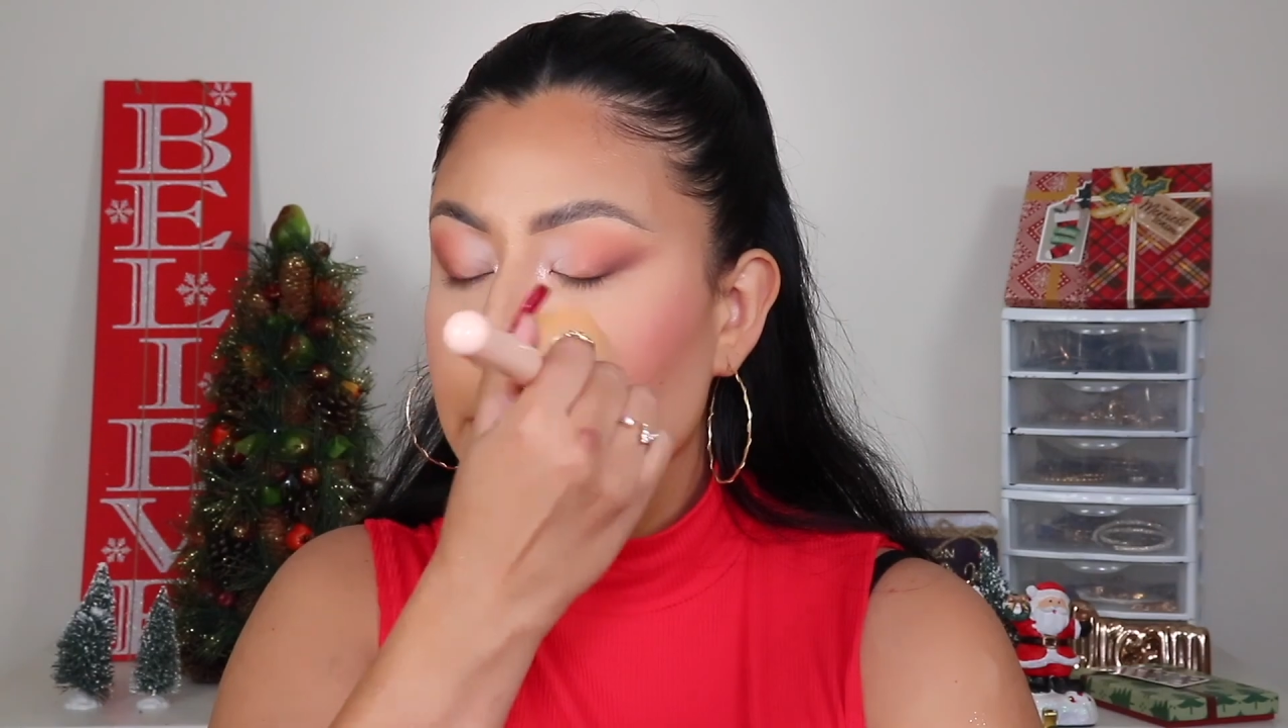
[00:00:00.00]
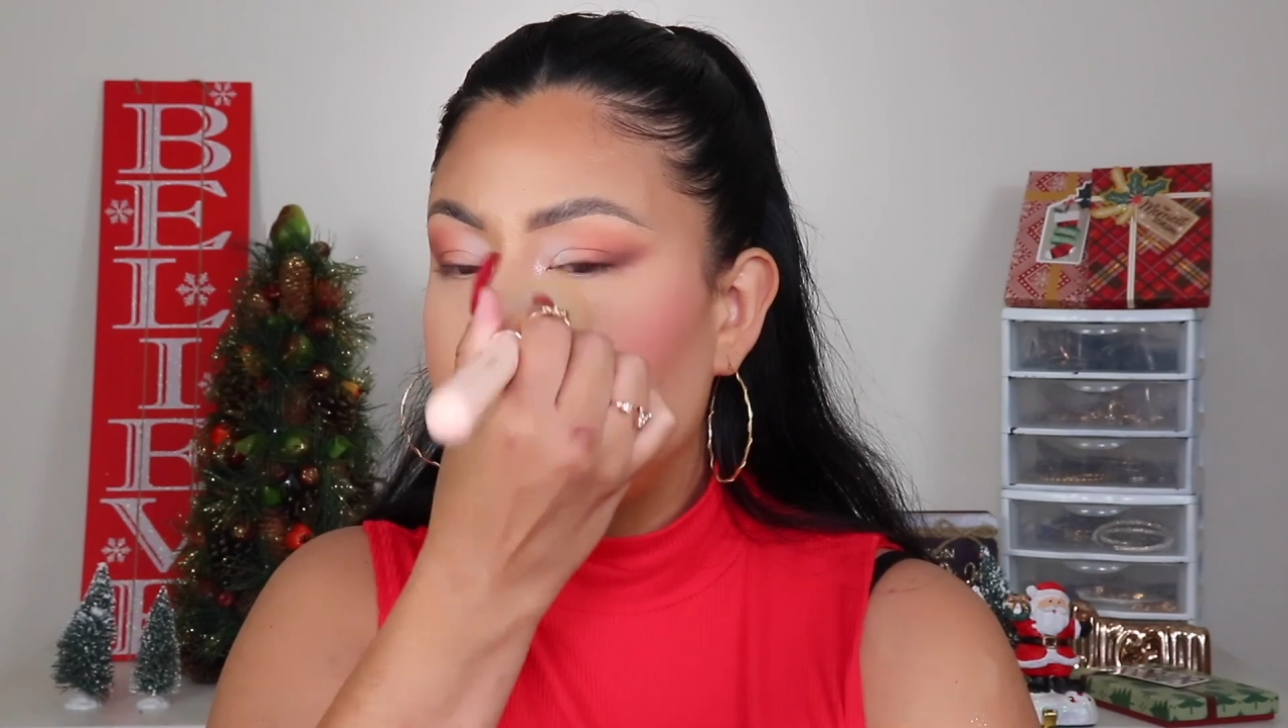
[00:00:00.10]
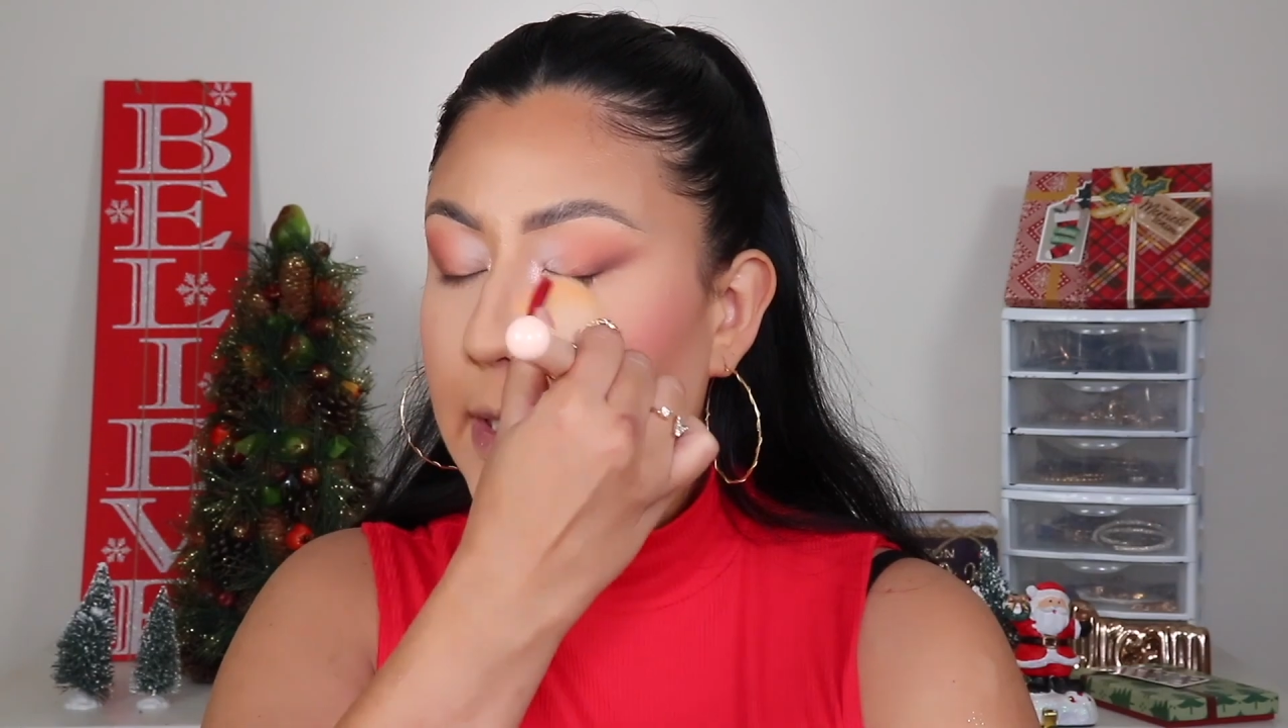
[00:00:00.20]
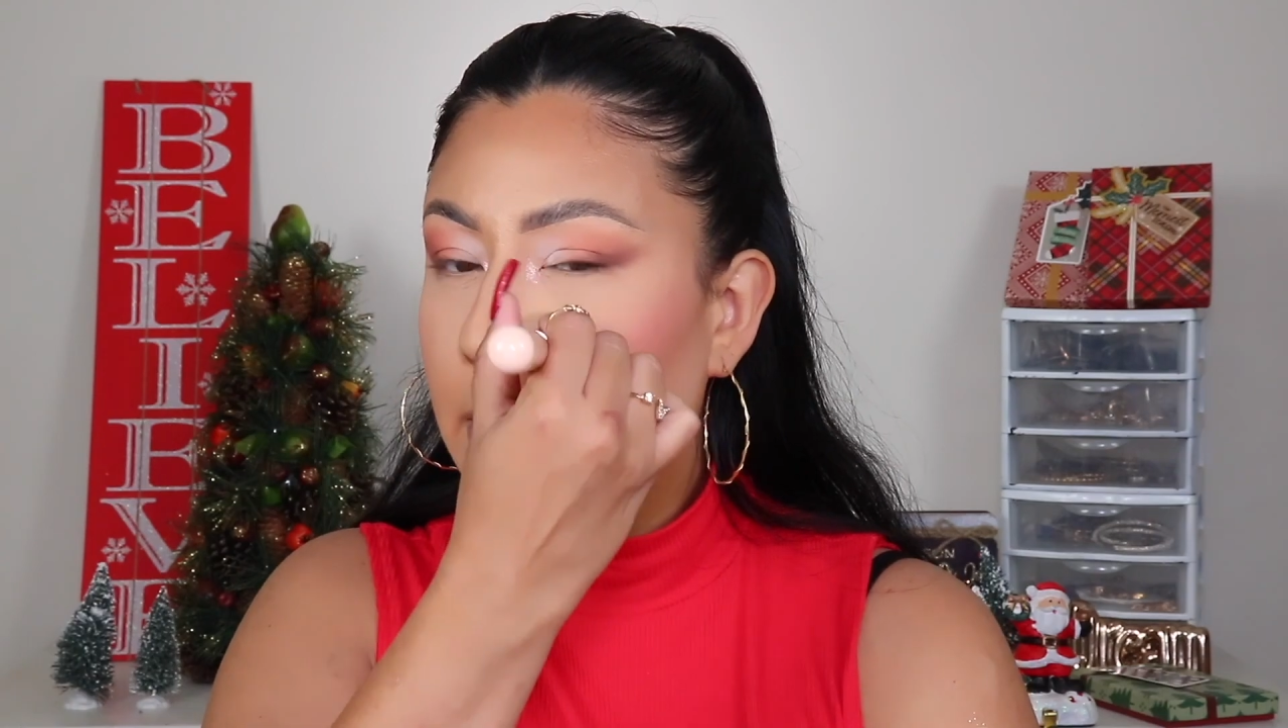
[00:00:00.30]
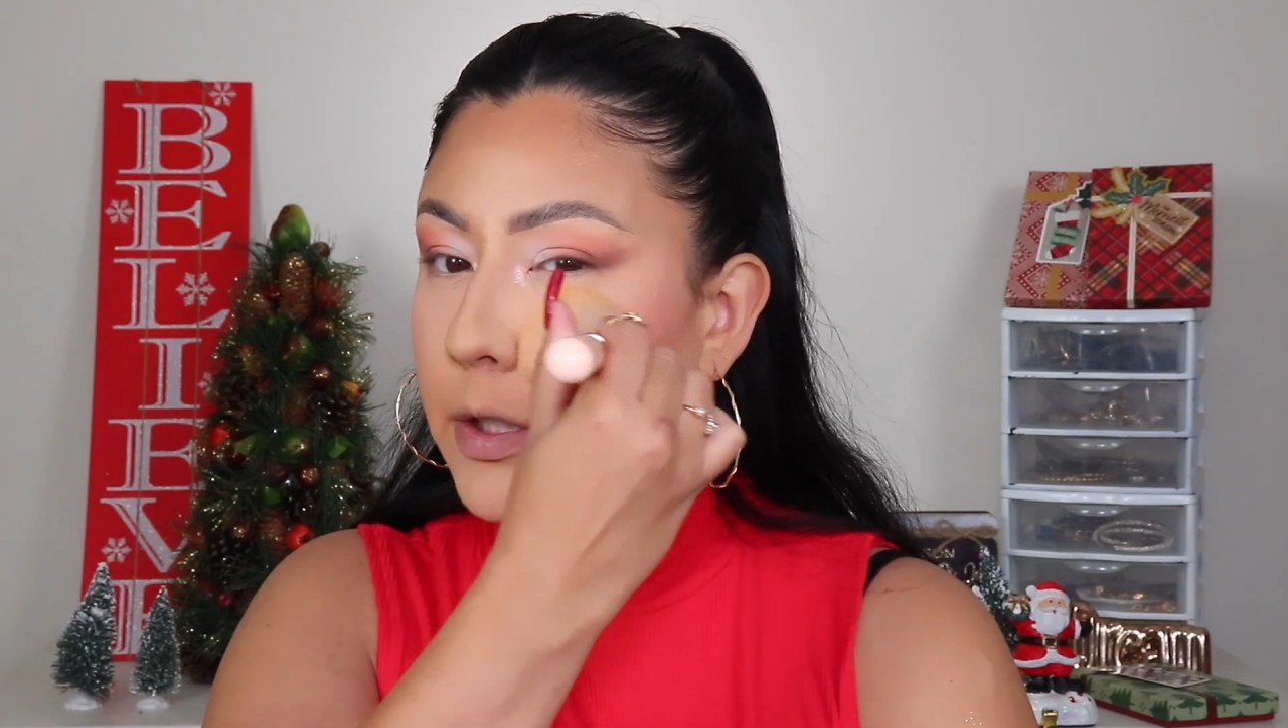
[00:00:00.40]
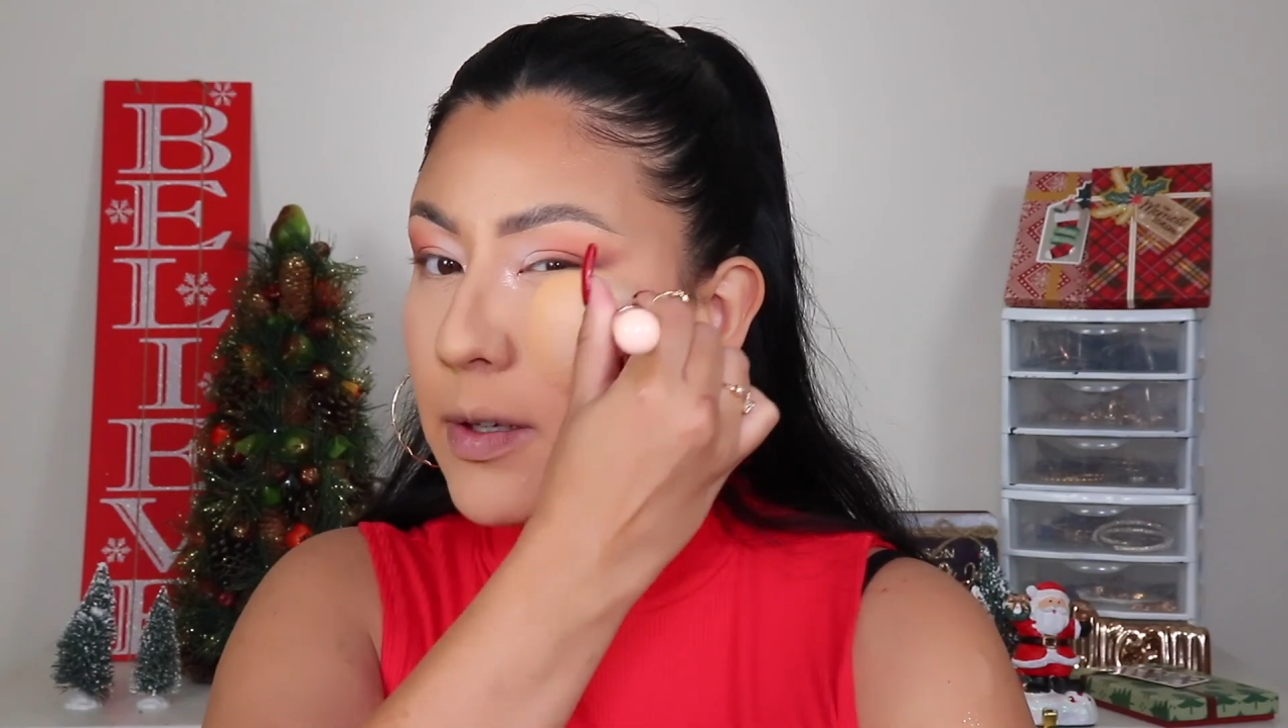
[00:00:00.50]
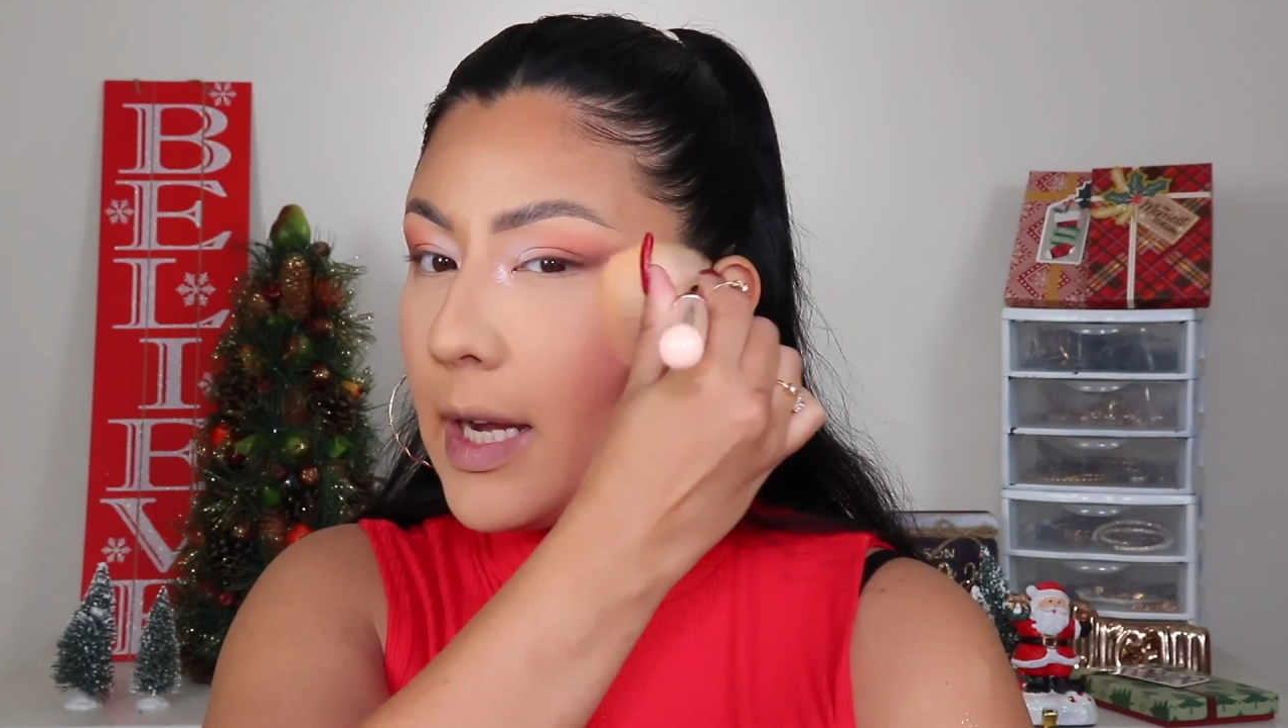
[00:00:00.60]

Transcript: do my under